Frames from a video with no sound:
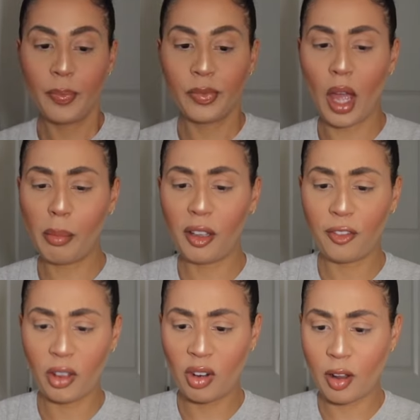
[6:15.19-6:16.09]
Not my
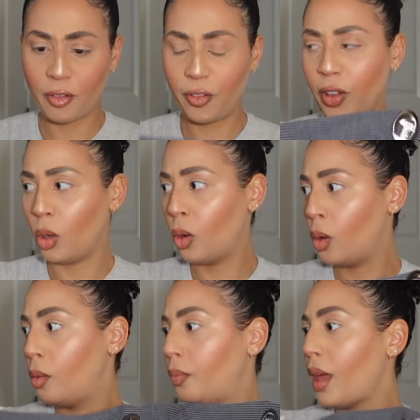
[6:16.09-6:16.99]
favorite
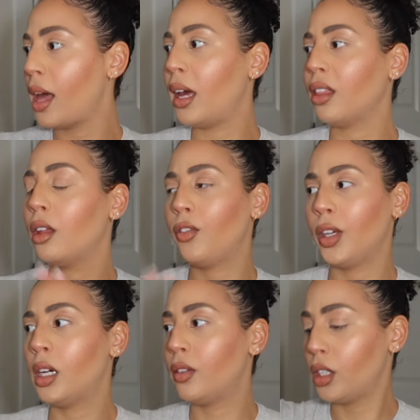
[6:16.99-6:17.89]
feel. I like the
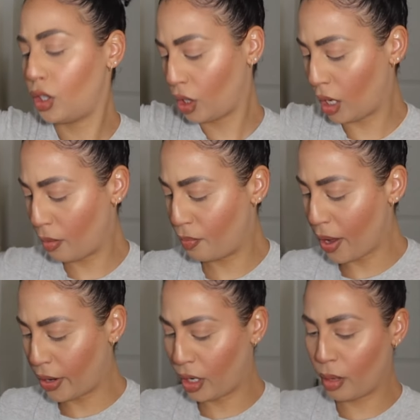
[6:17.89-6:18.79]
feel of the skirt
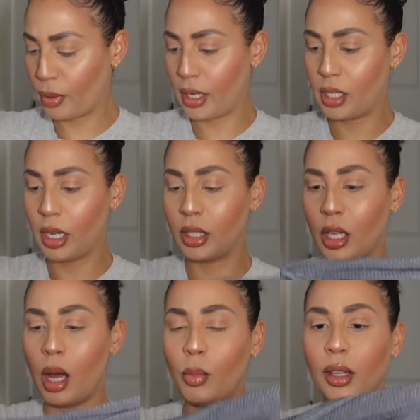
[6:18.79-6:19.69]
better, but it does
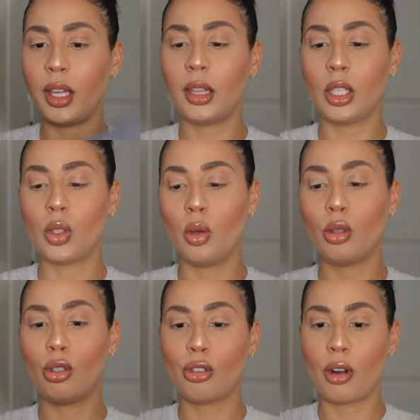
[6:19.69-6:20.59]
come with like this
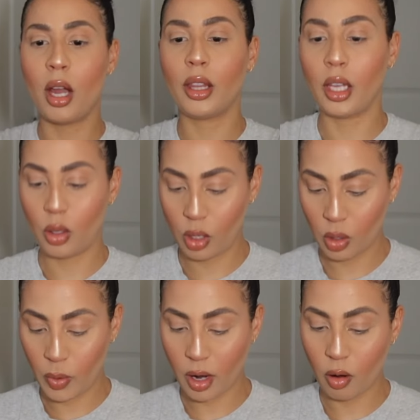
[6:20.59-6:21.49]
little shrug that you
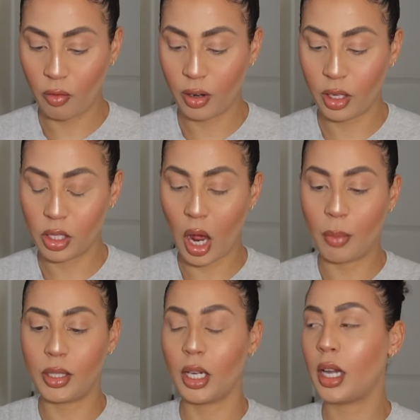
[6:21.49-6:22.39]
could wear over the
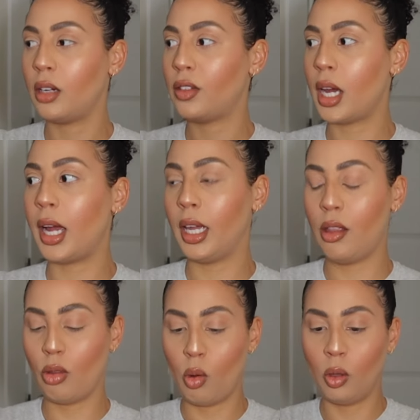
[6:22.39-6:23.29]
top to kind of tie
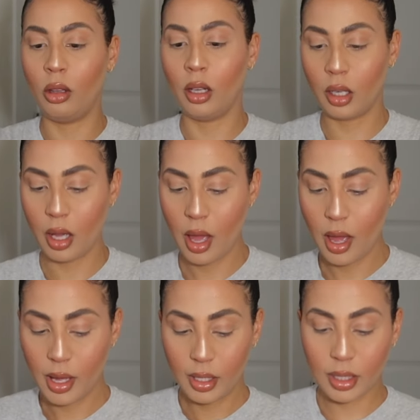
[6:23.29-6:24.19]
in the whole look
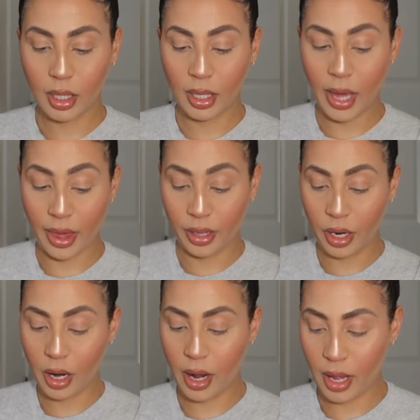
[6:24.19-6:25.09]
together.